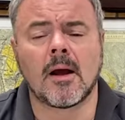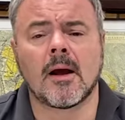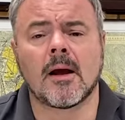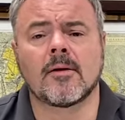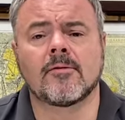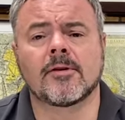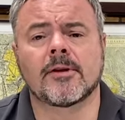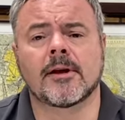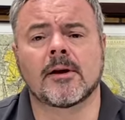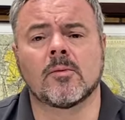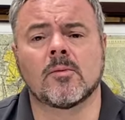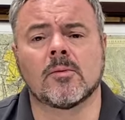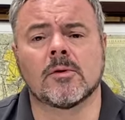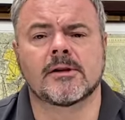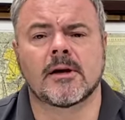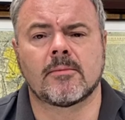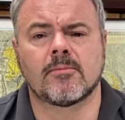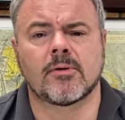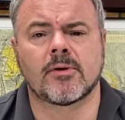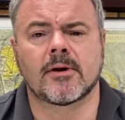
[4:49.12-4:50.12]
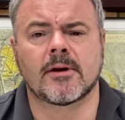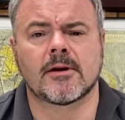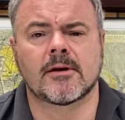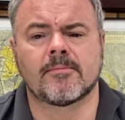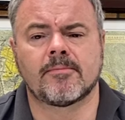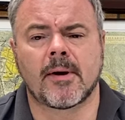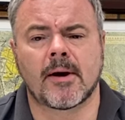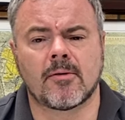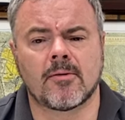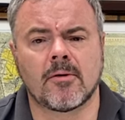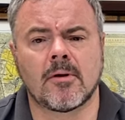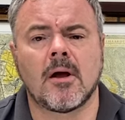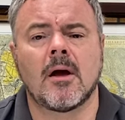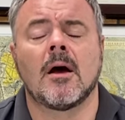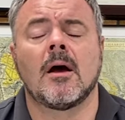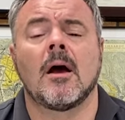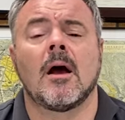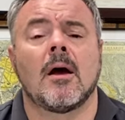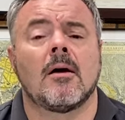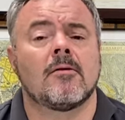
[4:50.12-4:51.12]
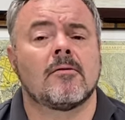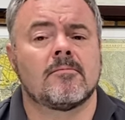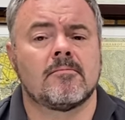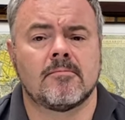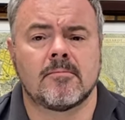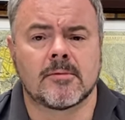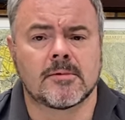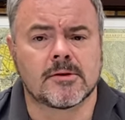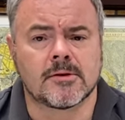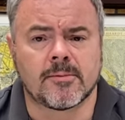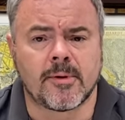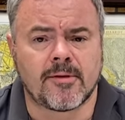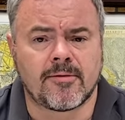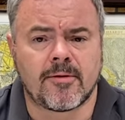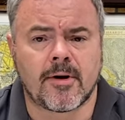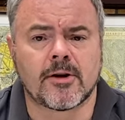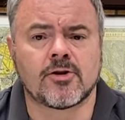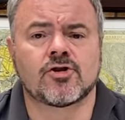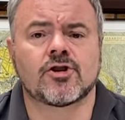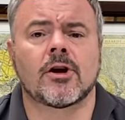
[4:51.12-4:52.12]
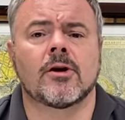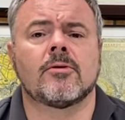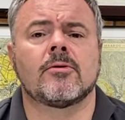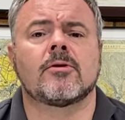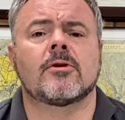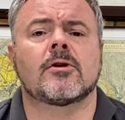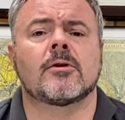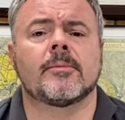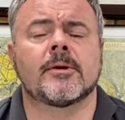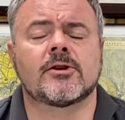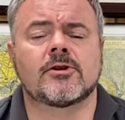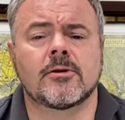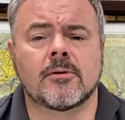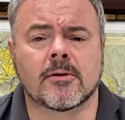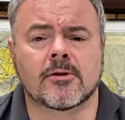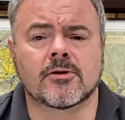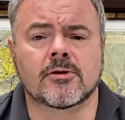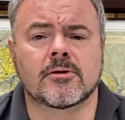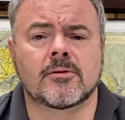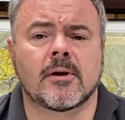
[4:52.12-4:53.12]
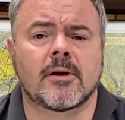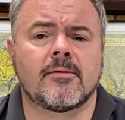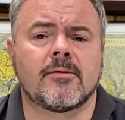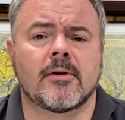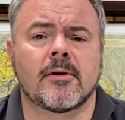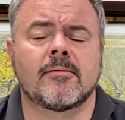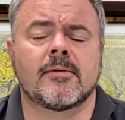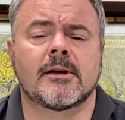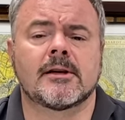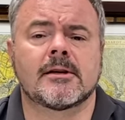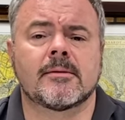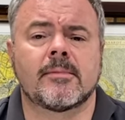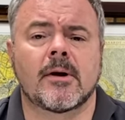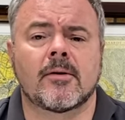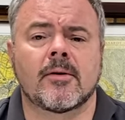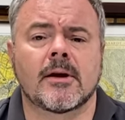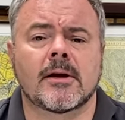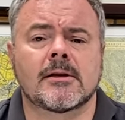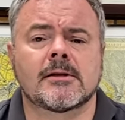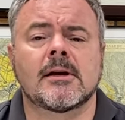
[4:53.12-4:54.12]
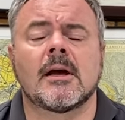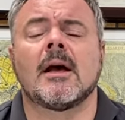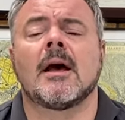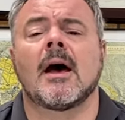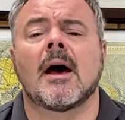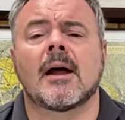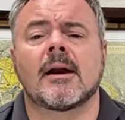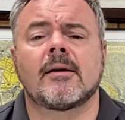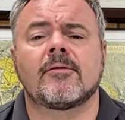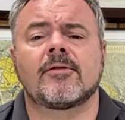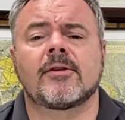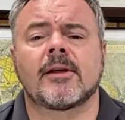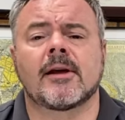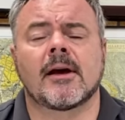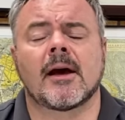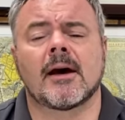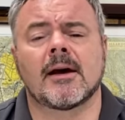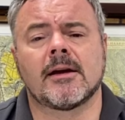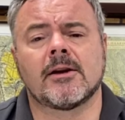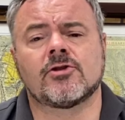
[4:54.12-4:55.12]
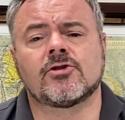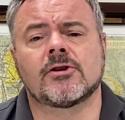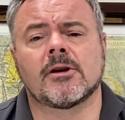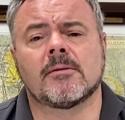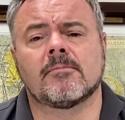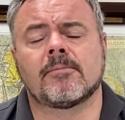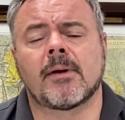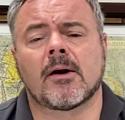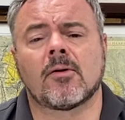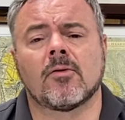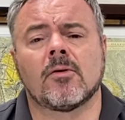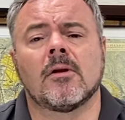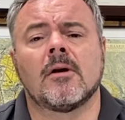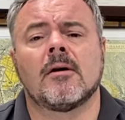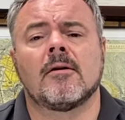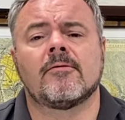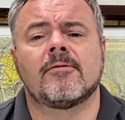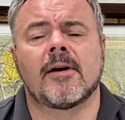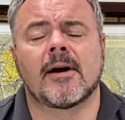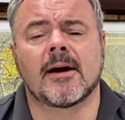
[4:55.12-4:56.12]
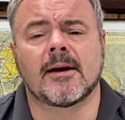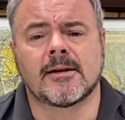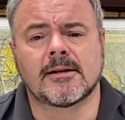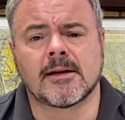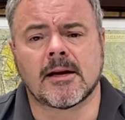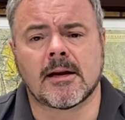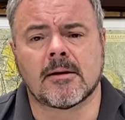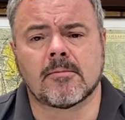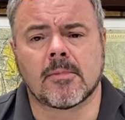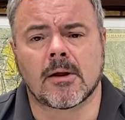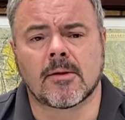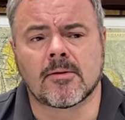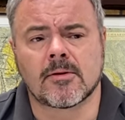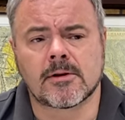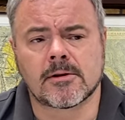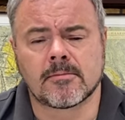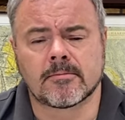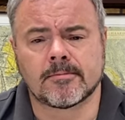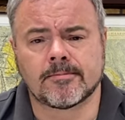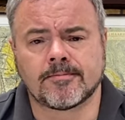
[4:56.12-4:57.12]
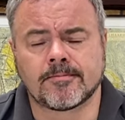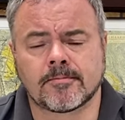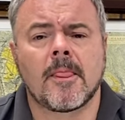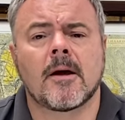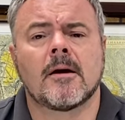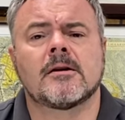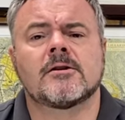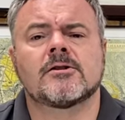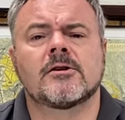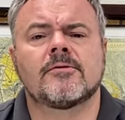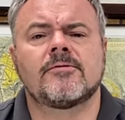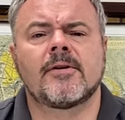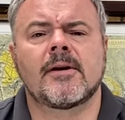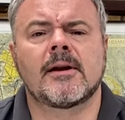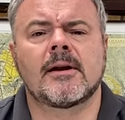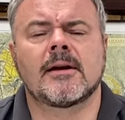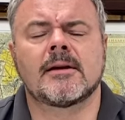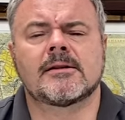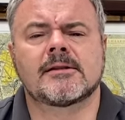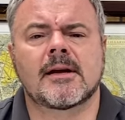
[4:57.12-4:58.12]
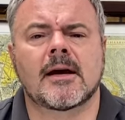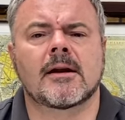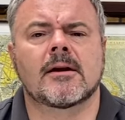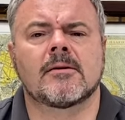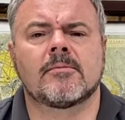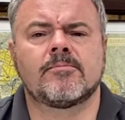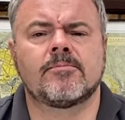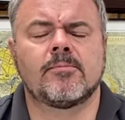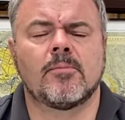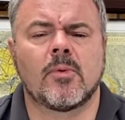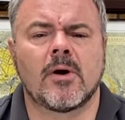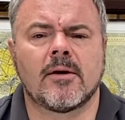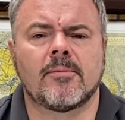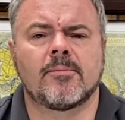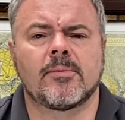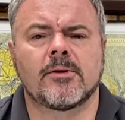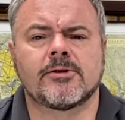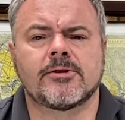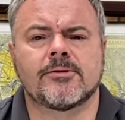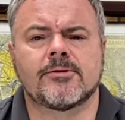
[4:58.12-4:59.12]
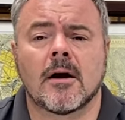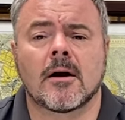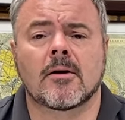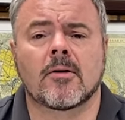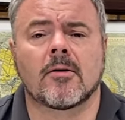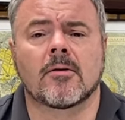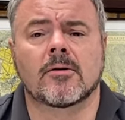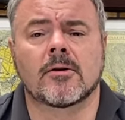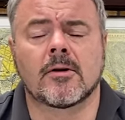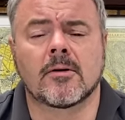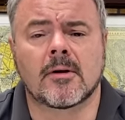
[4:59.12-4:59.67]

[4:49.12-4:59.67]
everything was then put into barrel. So there'll be French oak, there'll be 225 litre barriques, and everything aged in barrel for 18 months. So fairly standard way of producing a Grand Cru